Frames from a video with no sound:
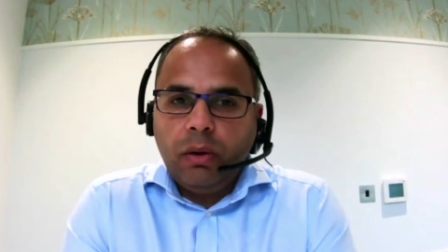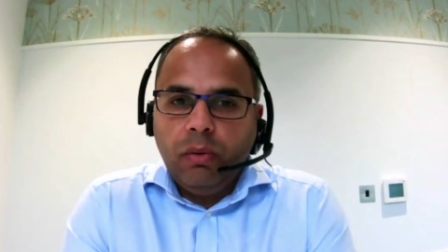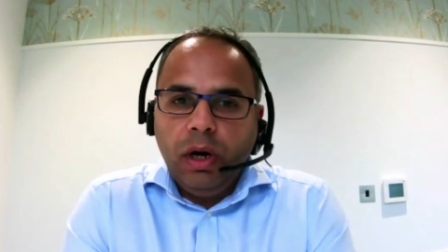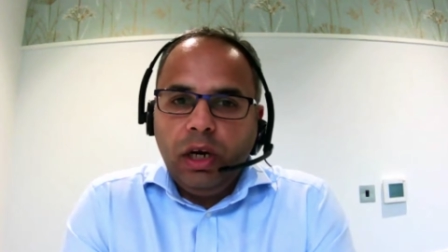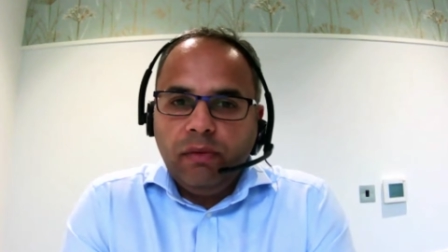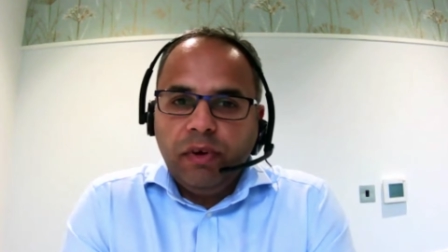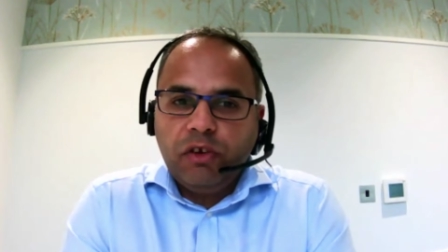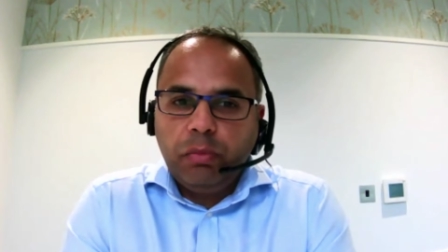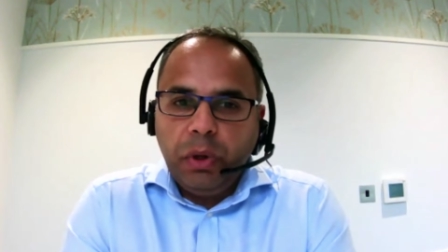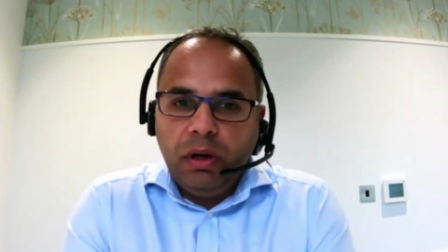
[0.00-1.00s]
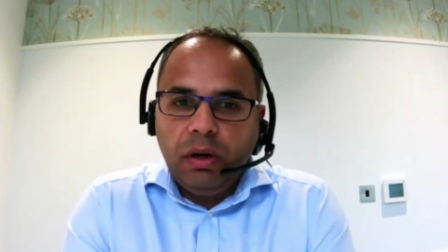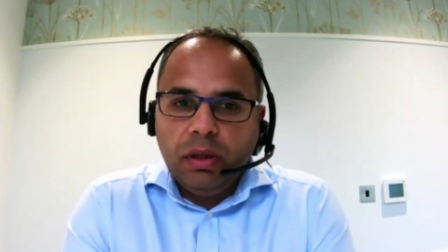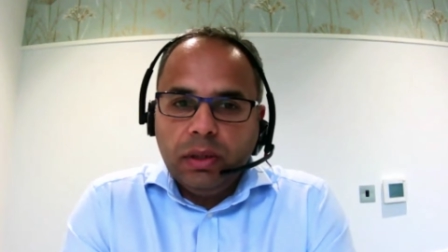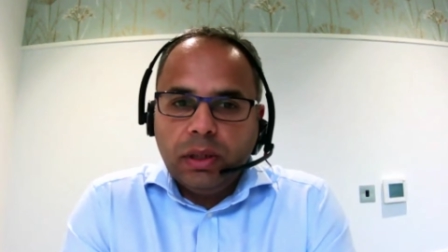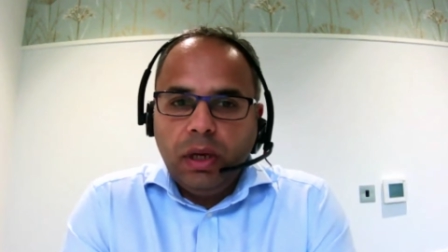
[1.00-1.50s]
quality of
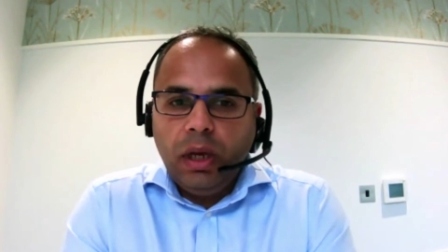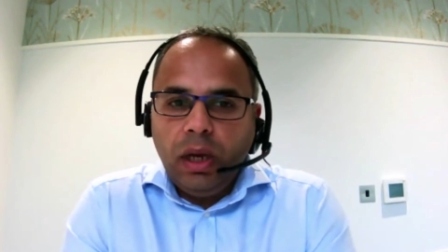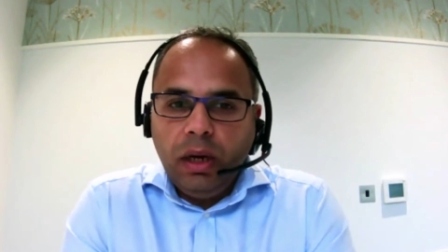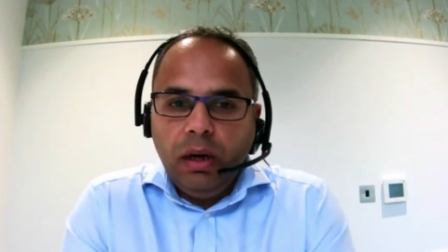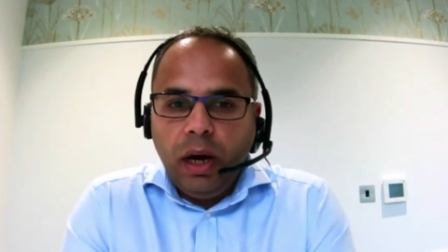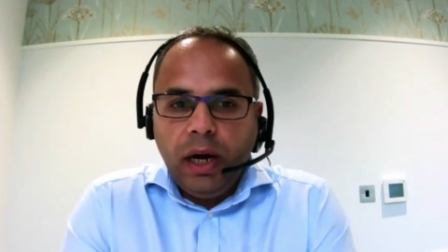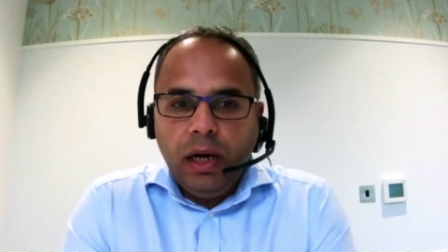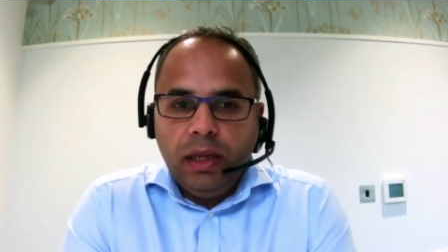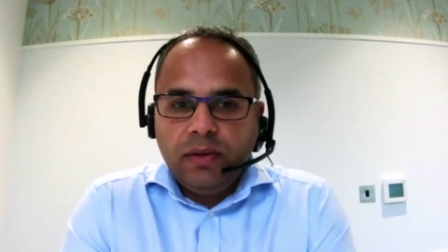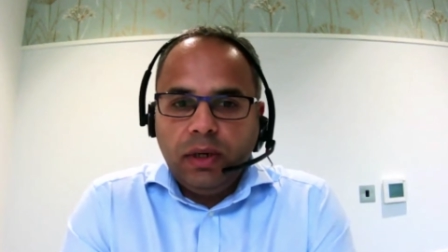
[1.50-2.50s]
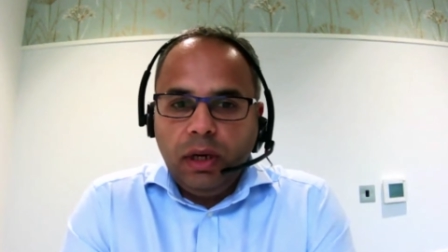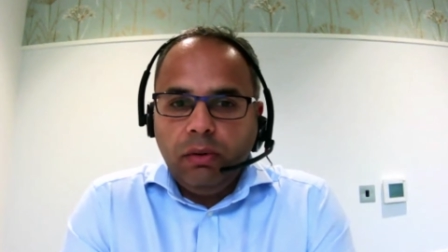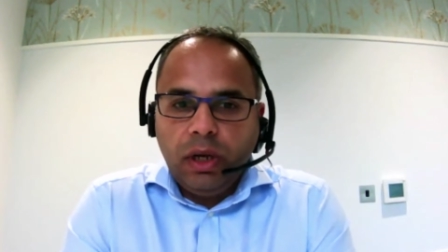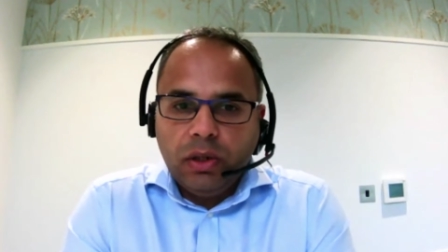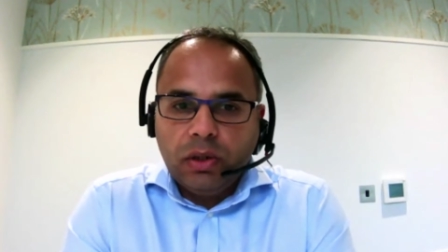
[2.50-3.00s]
experience in high density
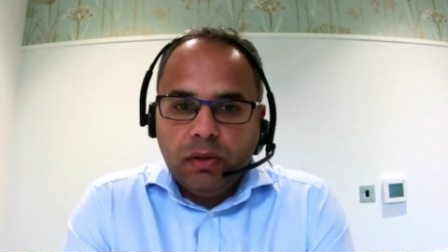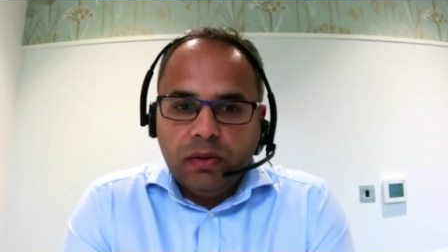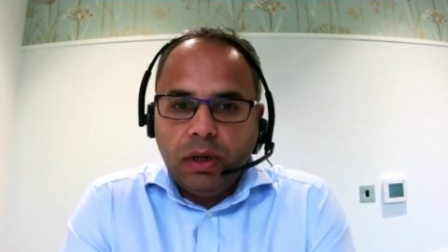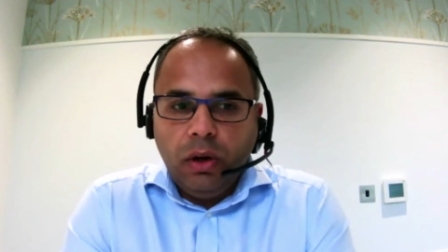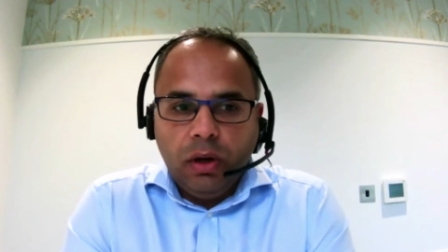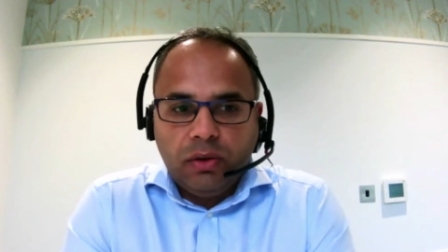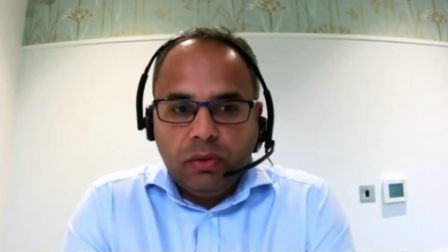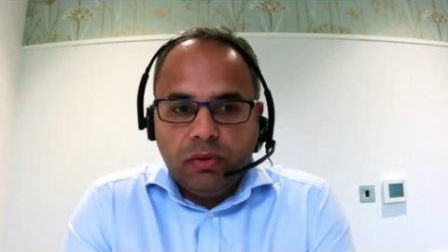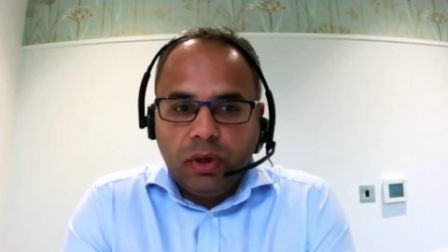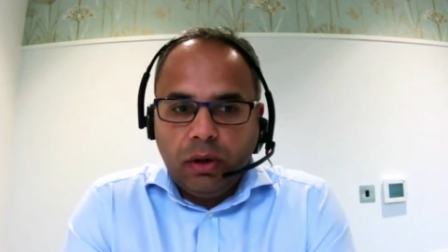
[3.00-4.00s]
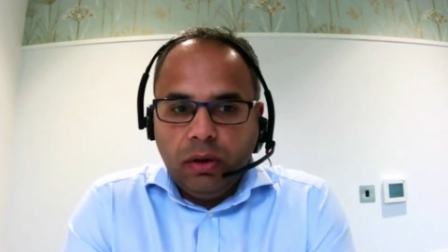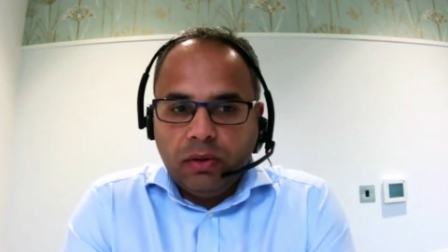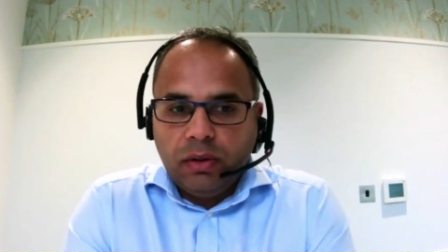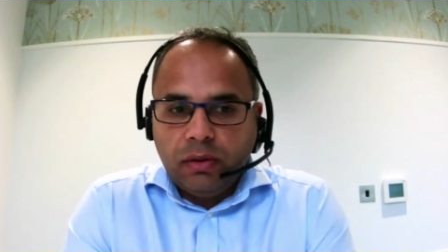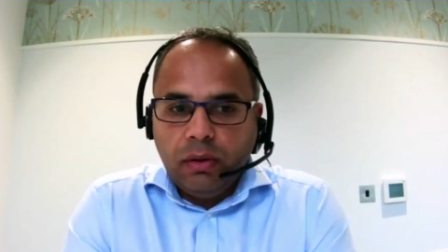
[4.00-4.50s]
locations and hot zones
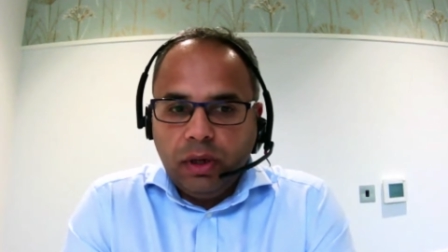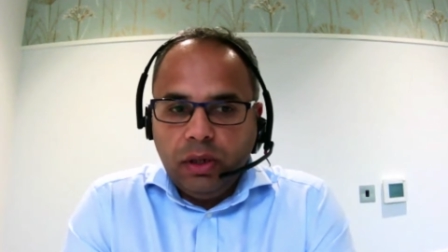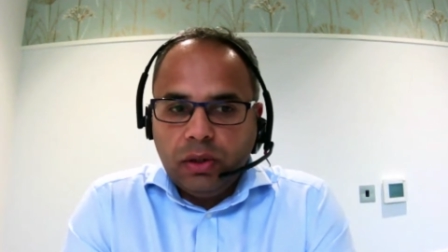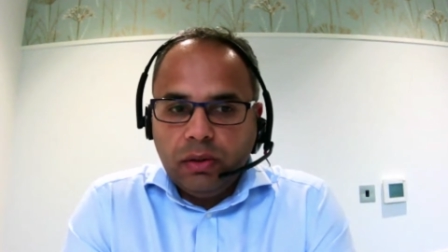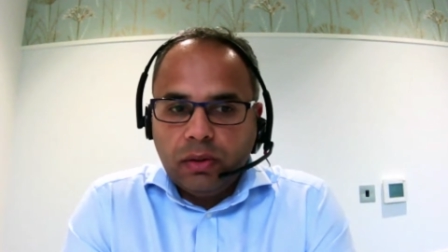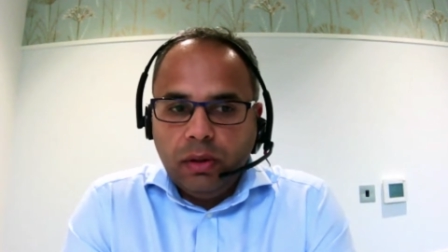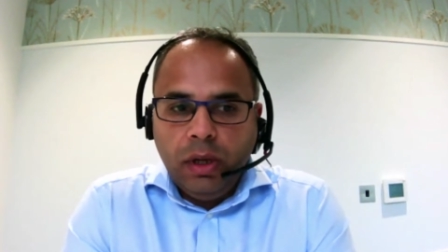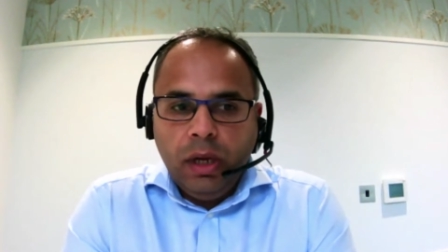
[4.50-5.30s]
across these locations.